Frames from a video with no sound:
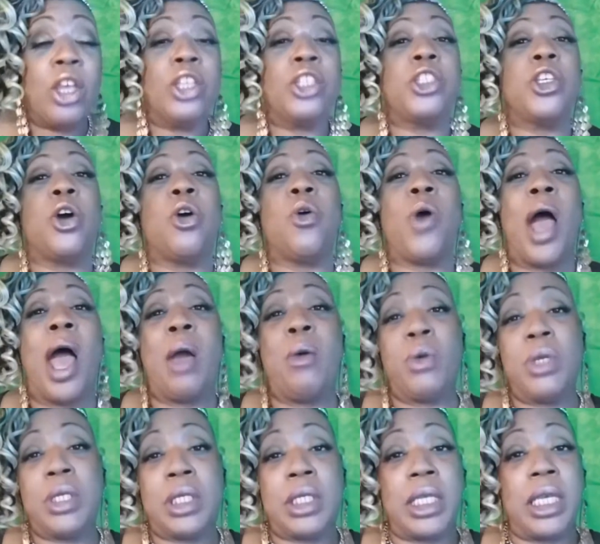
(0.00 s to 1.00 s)
So I
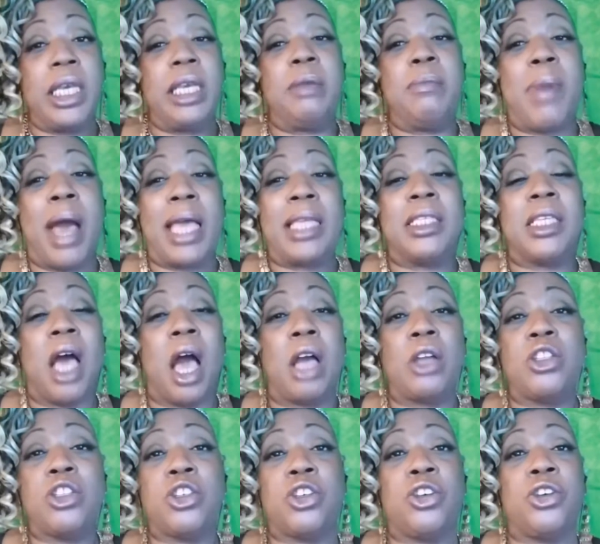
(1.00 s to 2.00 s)
was seeing my
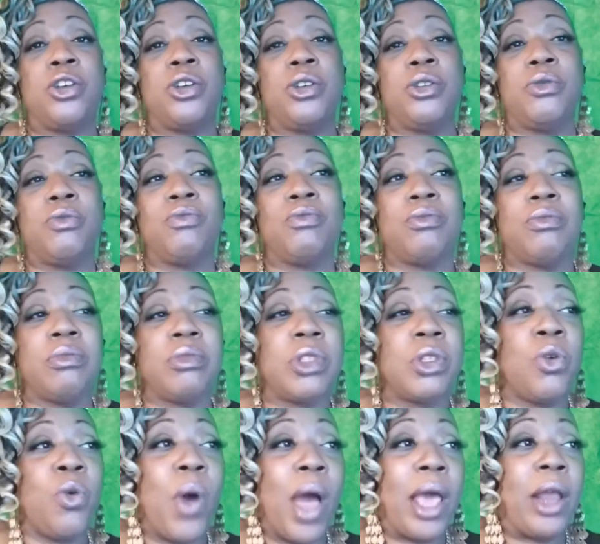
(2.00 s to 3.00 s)
doctor
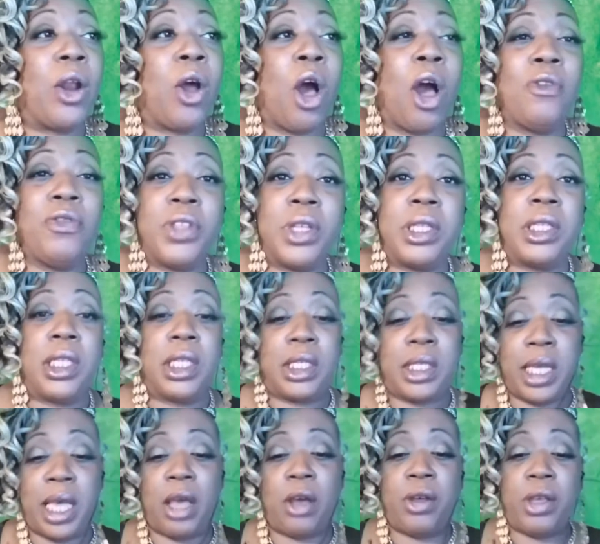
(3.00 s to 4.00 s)
quite often to
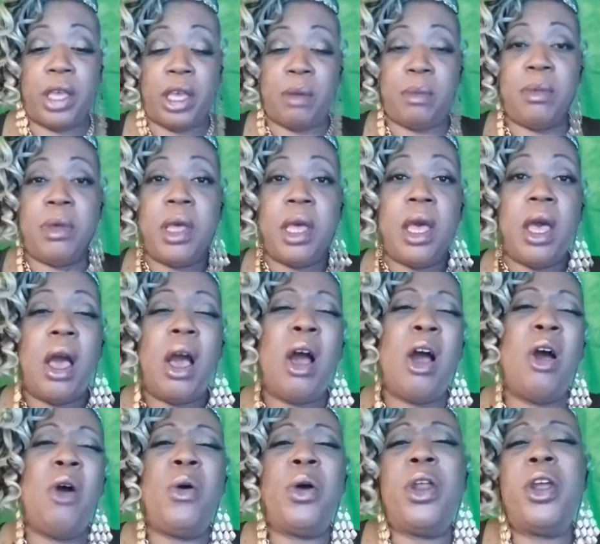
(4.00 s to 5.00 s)
tell him,
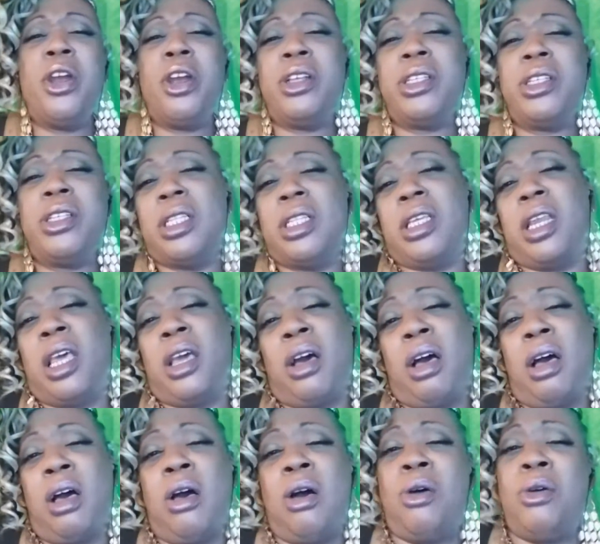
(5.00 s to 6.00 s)
oh, it hurts under there.
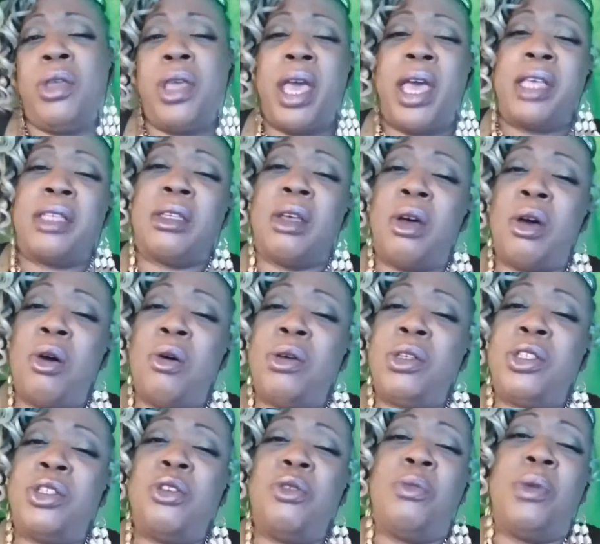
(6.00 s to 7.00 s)
Oh, yes. Oh,
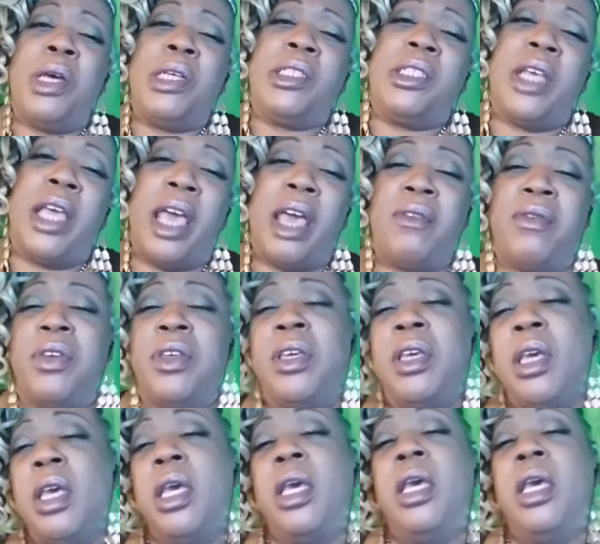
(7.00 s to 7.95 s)
it's too much, too heavy.